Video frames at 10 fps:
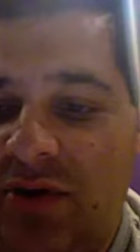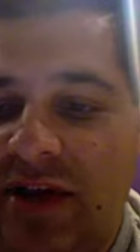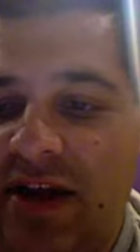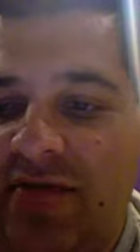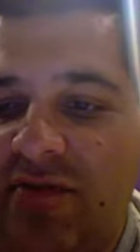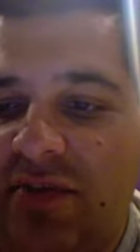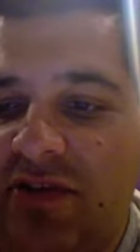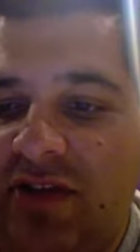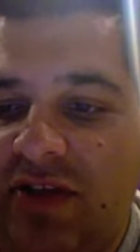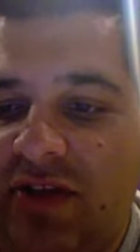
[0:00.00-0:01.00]
that having been
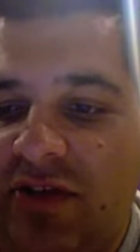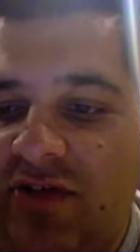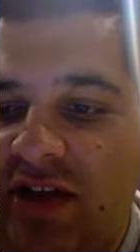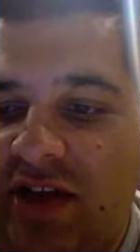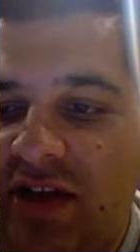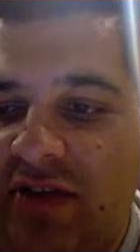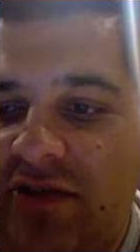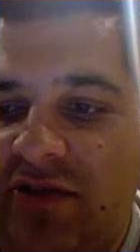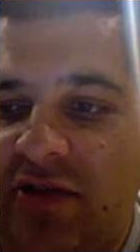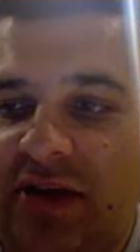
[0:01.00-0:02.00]
said, let's
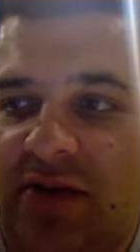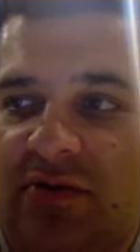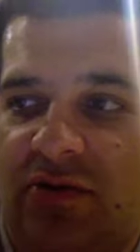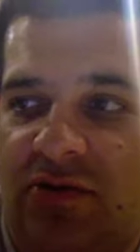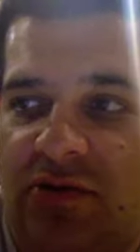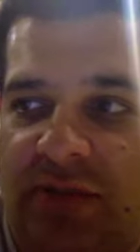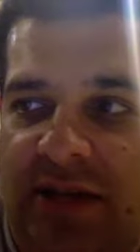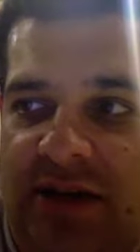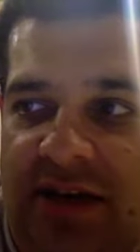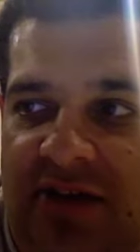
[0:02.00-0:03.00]
go ahead and do the
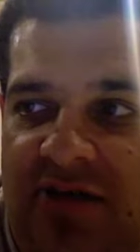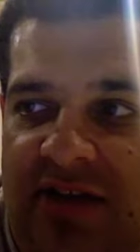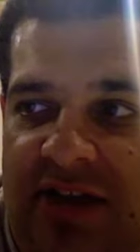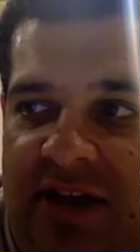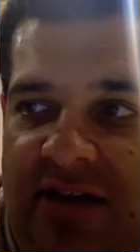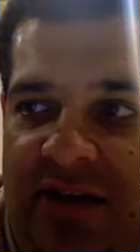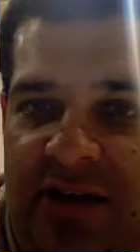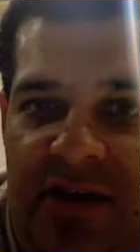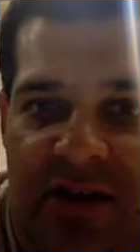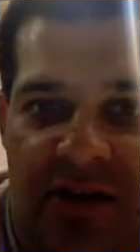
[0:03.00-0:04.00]
speed test again.
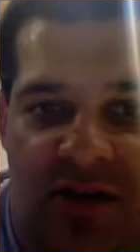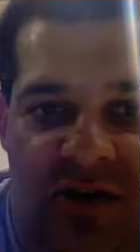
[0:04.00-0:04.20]
You can